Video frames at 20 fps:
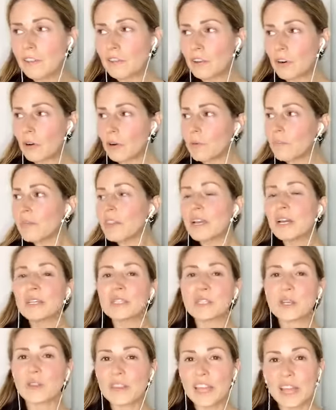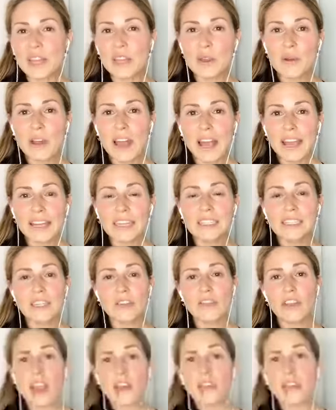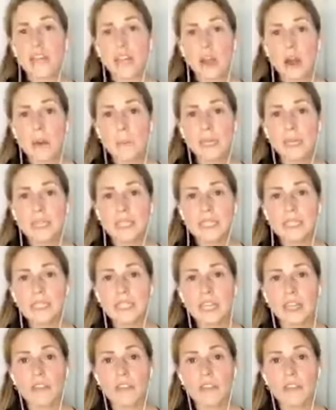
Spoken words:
So thank you guys. If you have any comments,